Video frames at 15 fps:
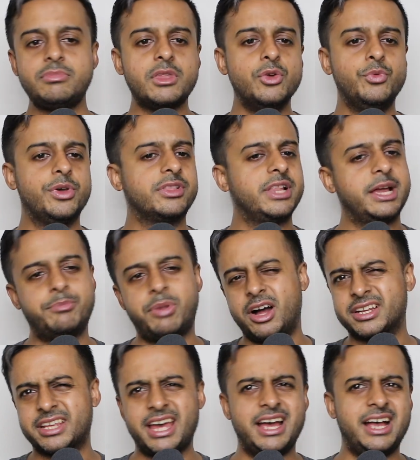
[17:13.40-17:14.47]
with like
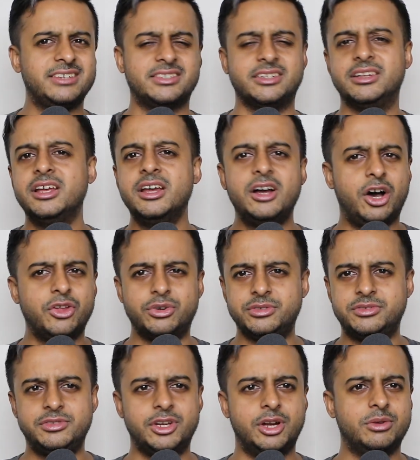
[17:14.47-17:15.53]
podcasts and other
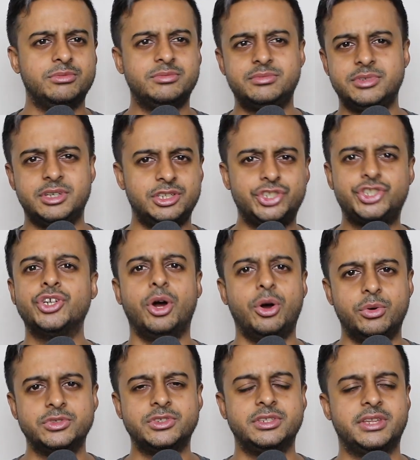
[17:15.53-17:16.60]

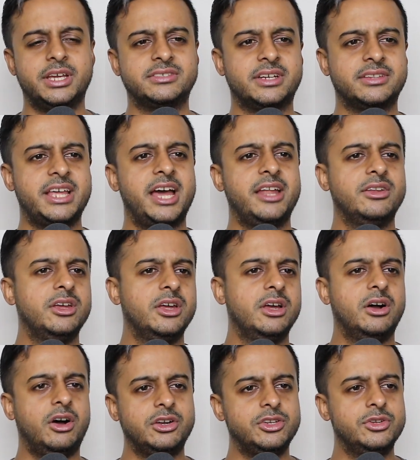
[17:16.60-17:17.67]
shows and things like that
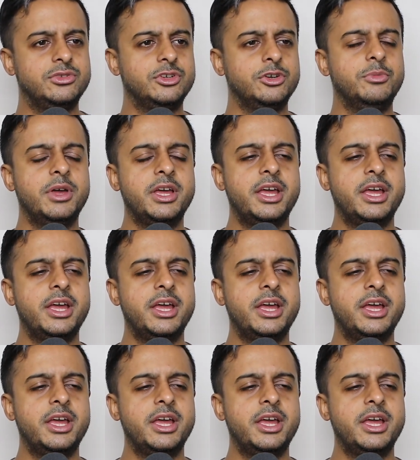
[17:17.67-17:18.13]
on YouTube,